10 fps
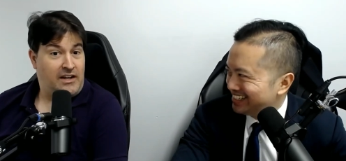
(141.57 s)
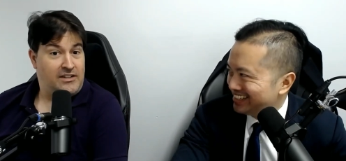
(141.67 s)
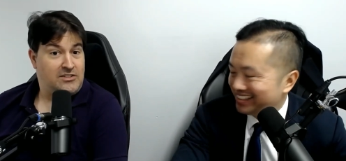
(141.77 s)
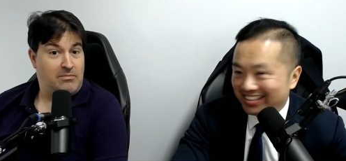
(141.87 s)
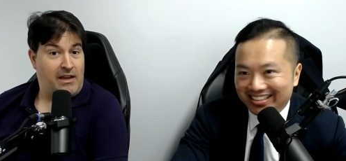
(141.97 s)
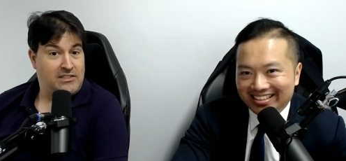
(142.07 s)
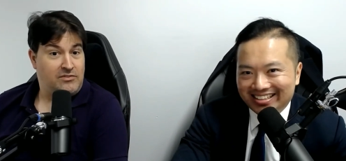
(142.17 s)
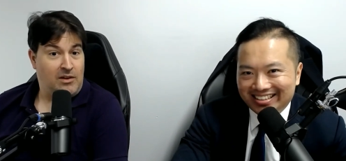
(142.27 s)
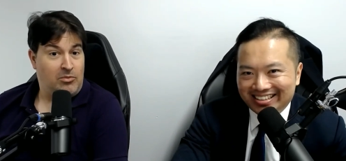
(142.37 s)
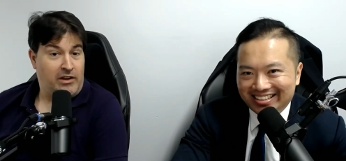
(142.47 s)
Speaker 1: it's a massive
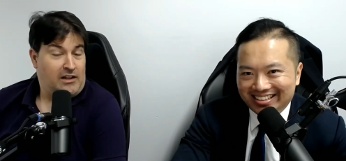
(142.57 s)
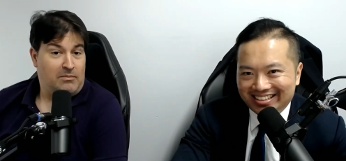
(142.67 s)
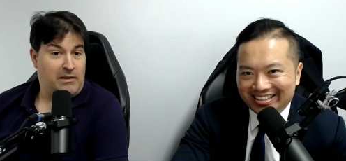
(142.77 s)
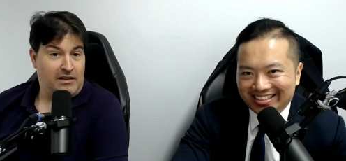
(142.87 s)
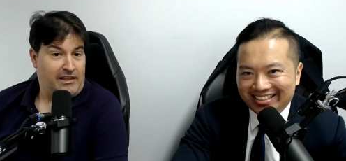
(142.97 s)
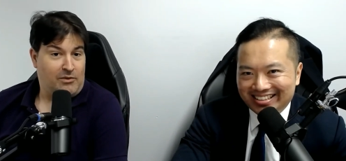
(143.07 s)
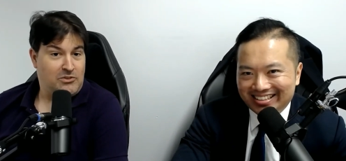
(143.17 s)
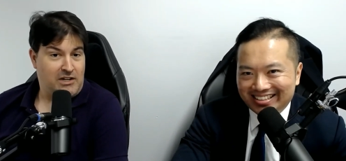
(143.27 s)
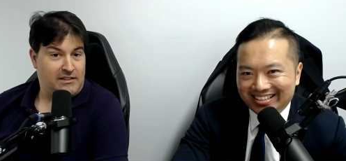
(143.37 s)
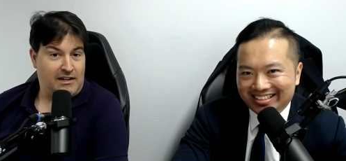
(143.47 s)
number. He could appeal and get
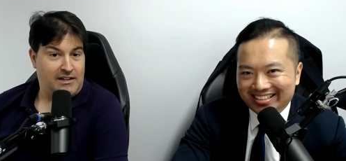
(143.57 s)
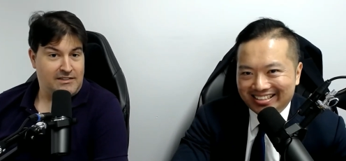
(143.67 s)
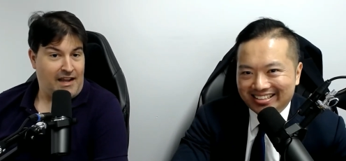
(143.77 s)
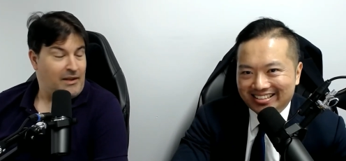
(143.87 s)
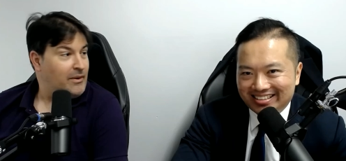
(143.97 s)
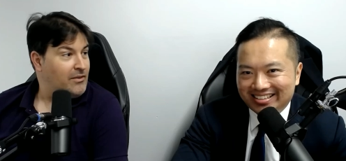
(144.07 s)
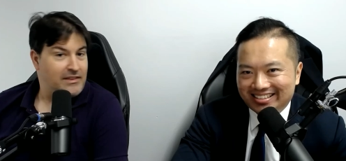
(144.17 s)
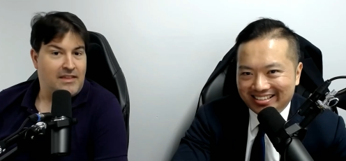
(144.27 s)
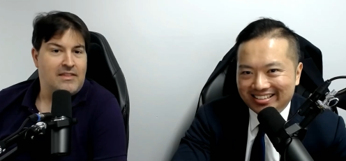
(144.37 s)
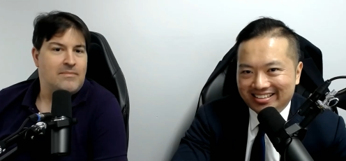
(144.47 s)
rejected and it's, anyway. Right?
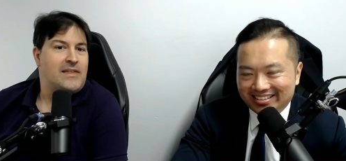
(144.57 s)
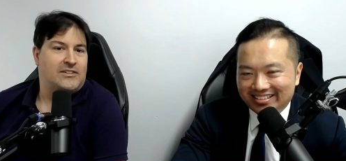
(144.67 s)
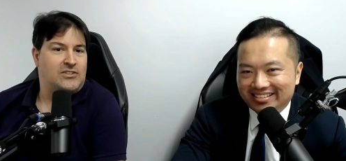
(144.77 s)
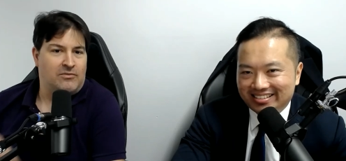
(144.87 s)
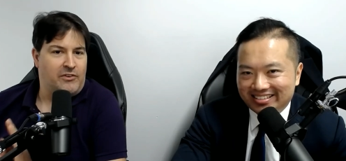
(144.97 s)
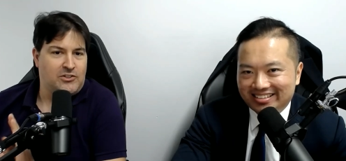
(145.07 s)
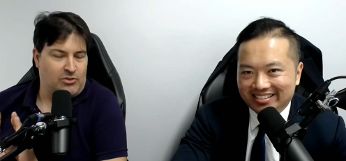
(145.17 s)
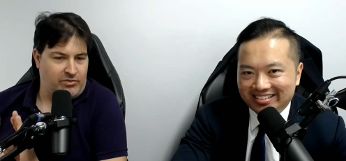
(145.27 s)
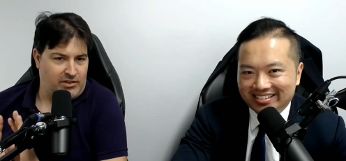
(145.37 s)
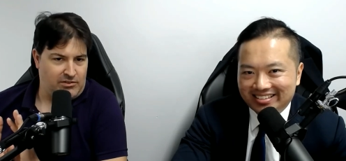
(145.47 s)
That, that, that's a feature
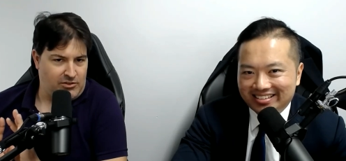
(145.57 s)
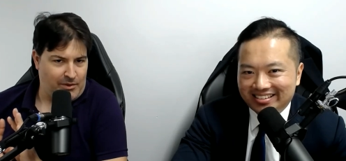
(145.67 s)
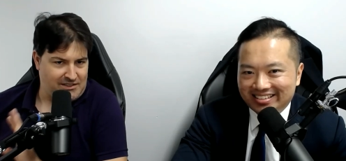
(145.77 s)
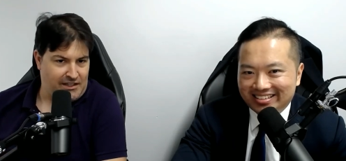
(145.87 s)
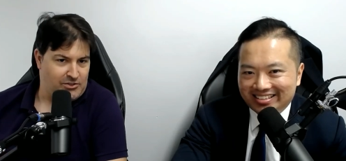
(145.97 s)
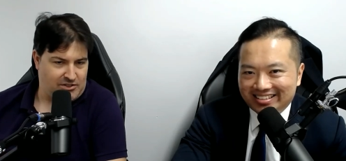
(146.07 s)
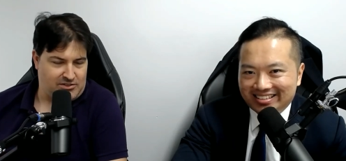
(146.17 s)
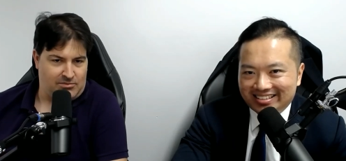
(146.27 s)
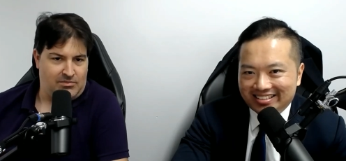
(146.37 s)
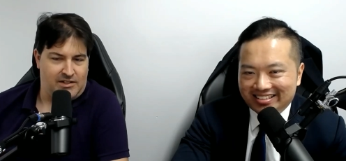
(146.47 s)
of the U.S. legal
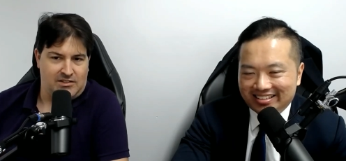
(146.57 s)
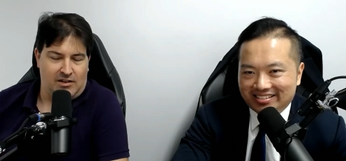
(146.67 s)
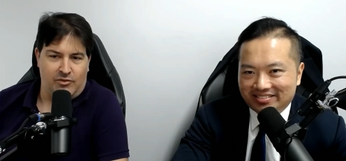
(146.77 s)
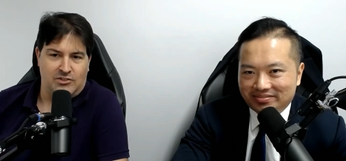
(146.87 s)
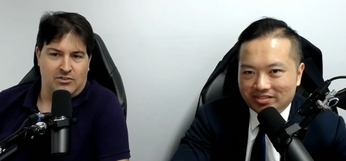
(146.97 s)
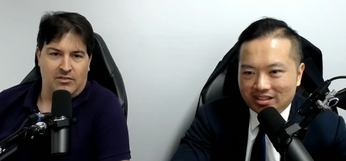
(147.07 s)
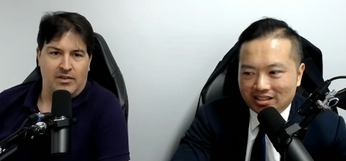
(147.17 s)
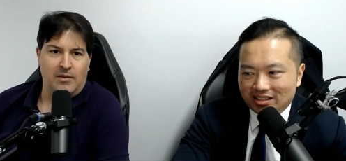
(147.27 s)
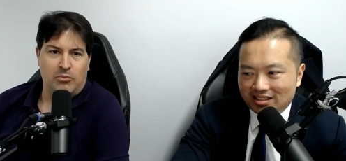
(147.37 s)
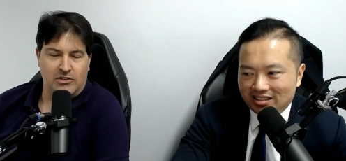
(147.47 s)
system. That's not a feature of
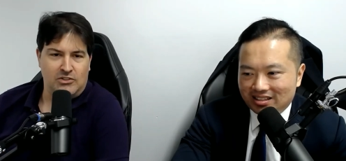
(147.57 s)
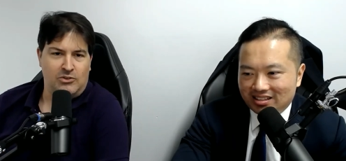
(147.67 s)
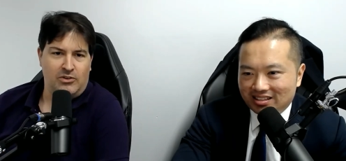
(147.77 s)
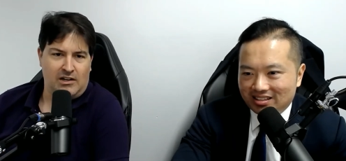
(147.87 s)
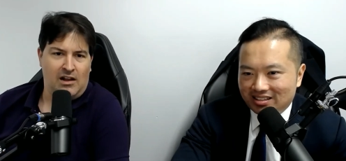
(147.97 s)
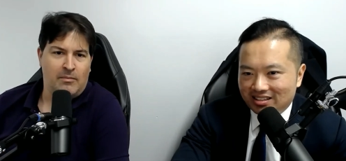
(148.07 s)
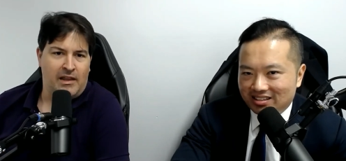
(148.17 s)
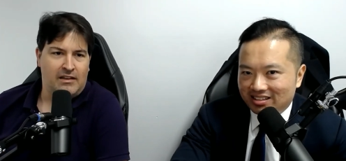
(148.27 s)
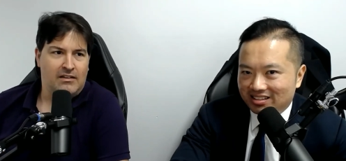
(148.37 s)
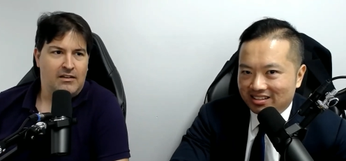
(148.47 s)
the prosecutor cannot
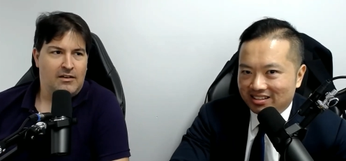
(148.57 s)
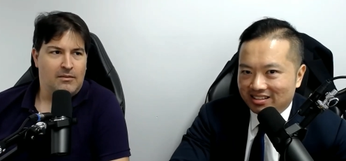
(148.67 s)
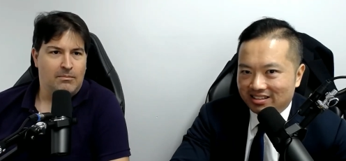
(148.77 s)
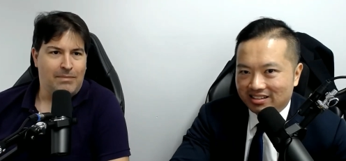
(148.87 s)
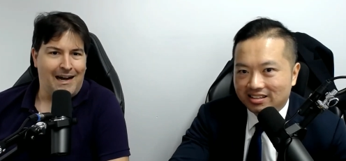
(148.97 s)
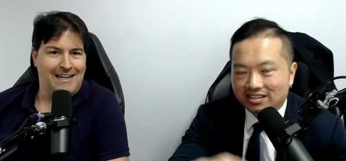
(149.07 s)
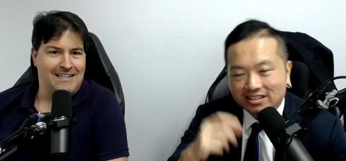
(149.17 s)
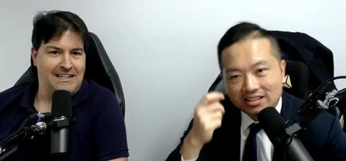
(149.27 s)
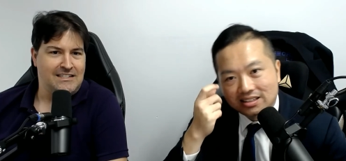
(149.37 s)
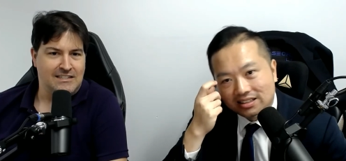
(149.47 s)
make
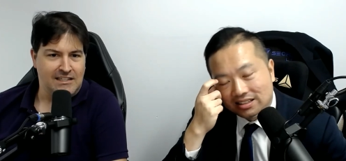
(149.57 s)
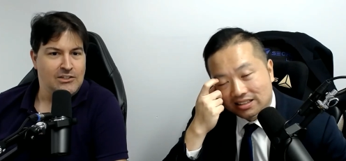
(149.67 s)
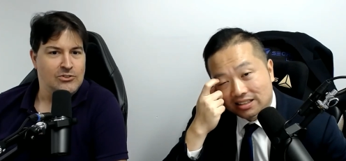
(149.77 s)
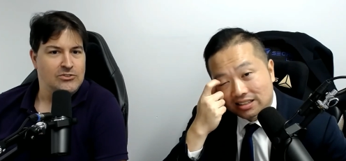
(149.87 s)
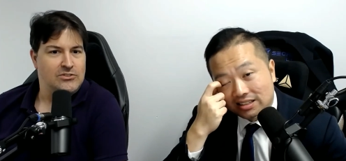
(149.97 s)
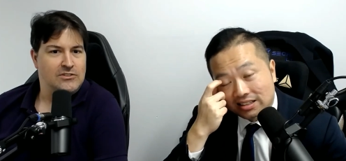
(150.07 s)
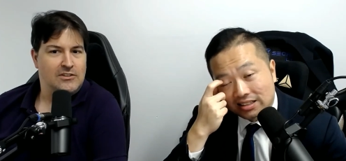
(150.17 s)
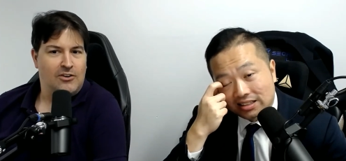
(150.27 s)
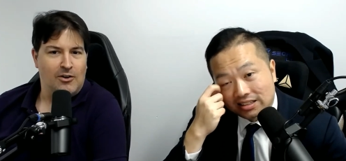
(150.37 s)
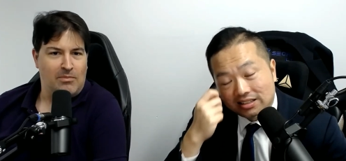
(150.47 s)
binding deals
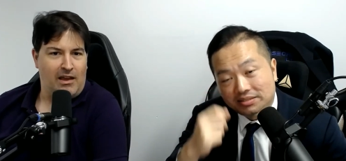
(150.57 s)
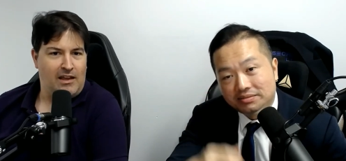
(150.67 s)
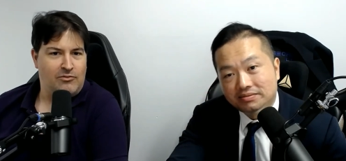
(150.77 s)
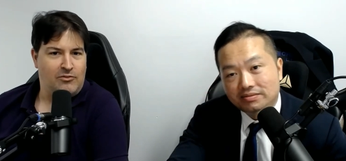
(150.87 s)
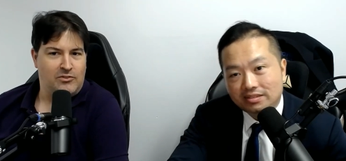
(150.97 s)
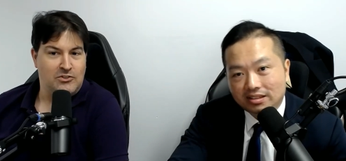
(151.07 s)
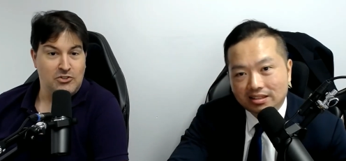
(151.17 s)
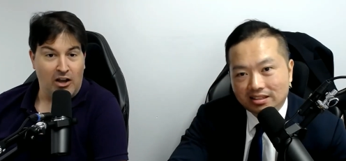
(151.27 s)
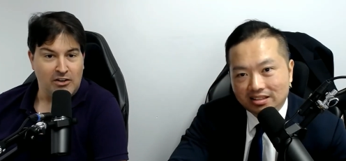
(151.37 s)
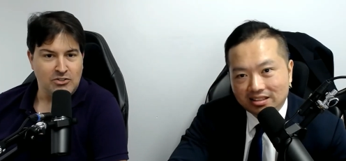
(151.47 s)
on behalf of the
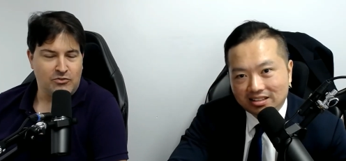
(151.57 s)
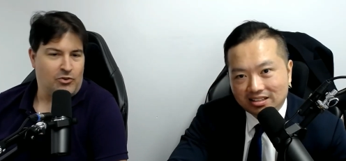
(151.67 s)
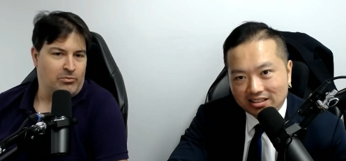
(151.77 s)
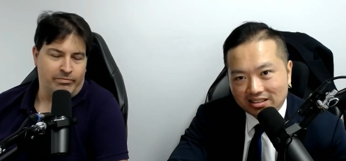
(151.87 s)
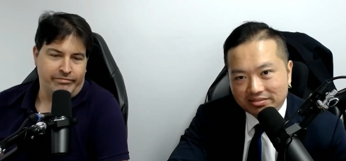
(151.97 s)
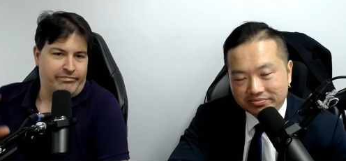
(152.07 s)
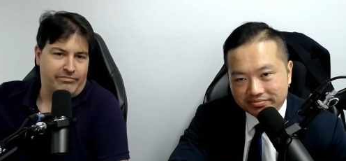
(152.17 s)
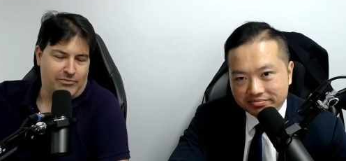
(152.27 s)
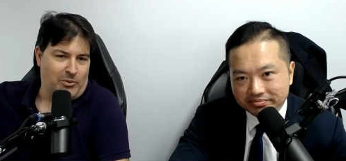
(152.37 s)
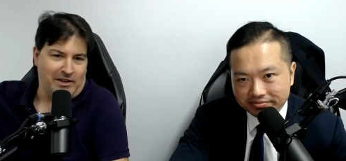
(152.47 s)
judge for
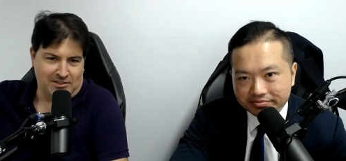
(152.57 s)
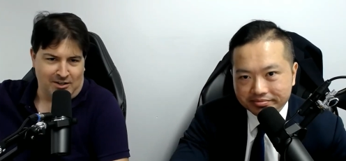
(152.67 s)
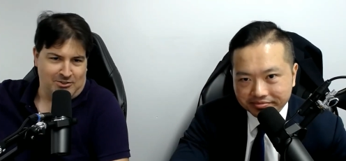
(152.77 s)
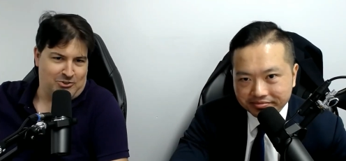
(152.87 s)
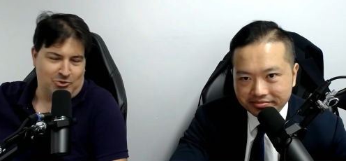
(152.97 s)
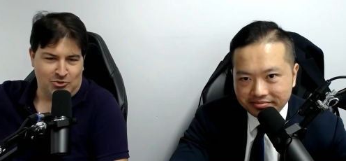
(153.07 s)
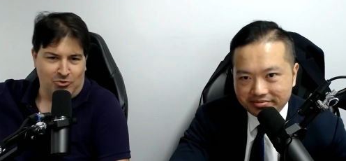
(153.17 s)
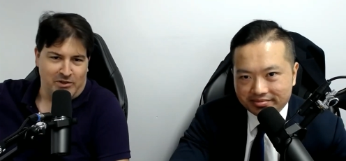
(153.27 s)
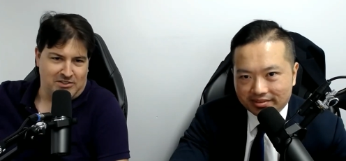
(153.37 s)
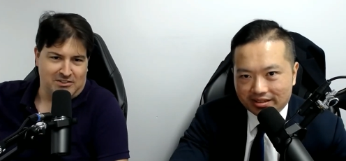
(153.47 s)
U.S. constitutional
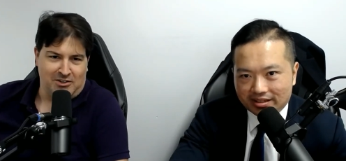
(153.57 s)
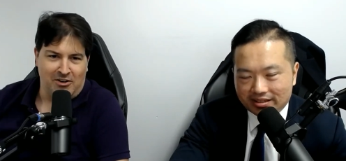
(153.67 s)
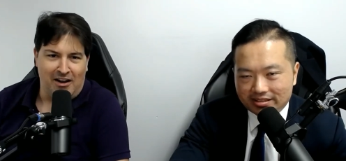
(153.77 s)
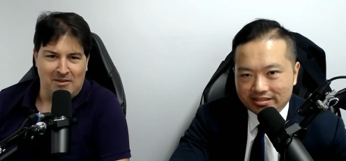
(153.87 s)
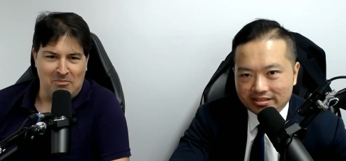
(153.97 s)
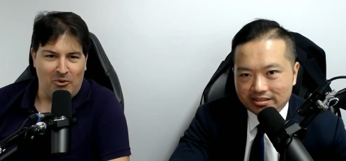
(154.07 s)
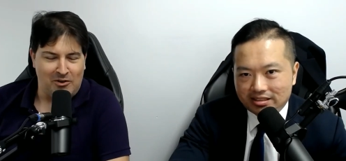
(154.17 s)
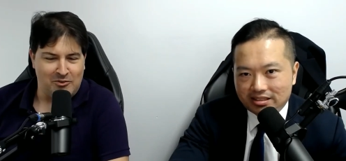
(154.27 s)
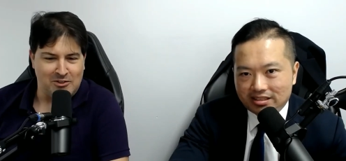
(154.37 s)
reasons that are not important for this